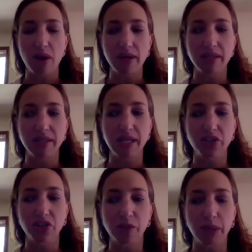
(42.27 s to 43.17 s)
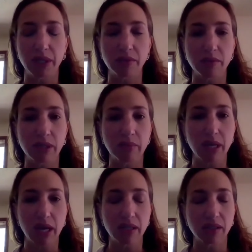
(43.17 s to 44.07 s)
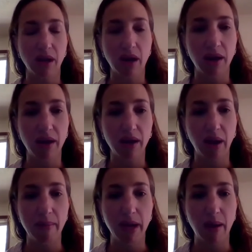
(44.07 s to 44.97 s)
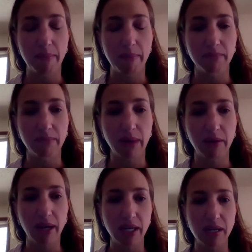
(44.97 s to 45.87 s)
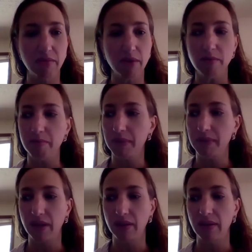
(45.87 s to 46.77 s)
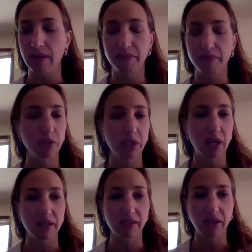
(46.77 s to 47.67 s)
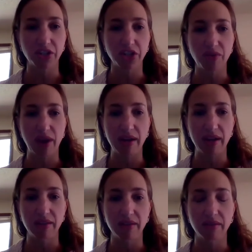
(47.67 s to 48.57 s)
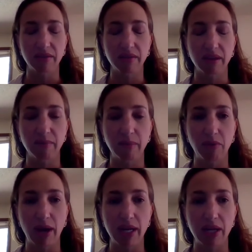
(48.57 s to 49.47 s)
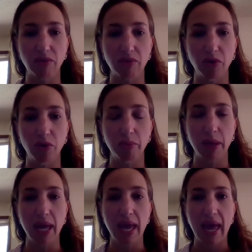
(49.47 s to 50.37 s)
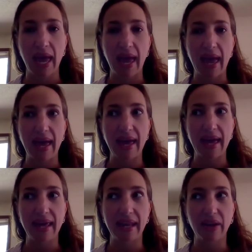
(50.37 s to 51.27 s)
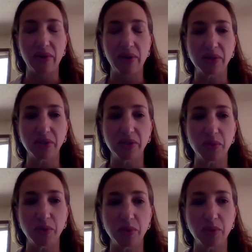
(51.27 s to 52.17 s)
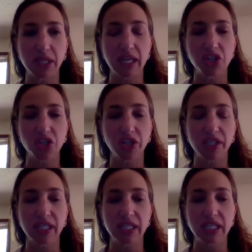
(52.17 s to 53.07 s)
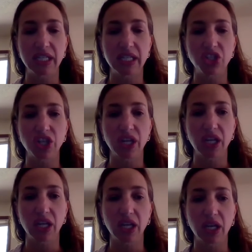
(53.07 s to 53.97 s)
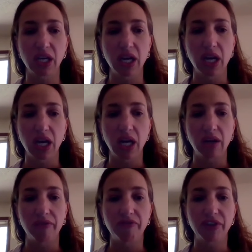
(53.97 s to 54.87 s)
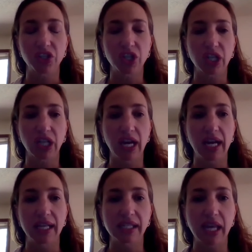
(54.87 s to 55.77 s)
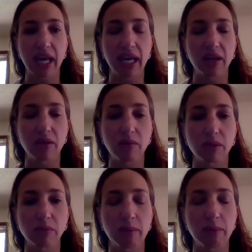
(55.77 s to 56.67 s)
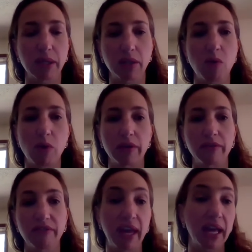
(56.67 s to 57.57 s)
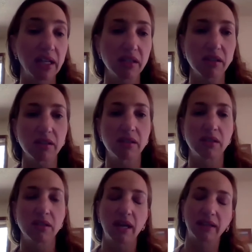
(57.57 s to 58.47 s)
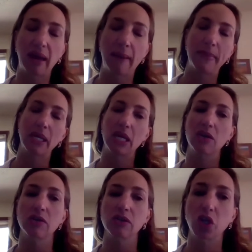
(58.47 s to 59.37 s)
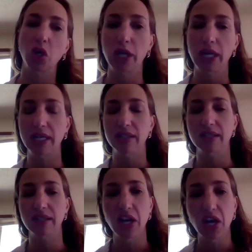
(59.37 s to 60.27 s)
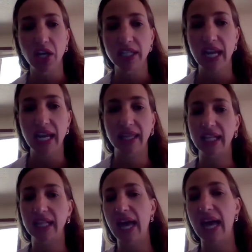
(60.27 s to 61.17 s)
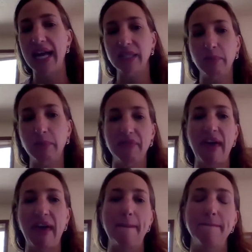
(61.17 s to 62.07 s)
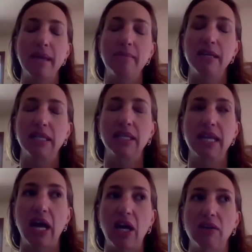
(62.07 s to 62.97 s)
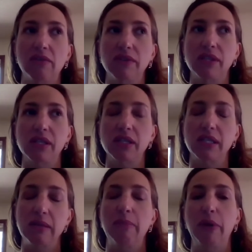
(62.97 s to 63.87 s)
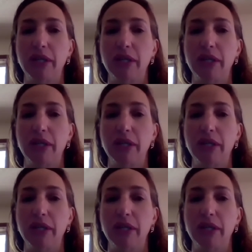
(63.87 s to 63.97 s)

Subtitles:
wanted to teach this because it was something I saw coming up in my writing group. There was a lot of discussion around it in my writing group. And I also was interested in teaching a fiction class that was maybe a little more advanced. Not that beginners couldn't take the class, but that maybe delved deeper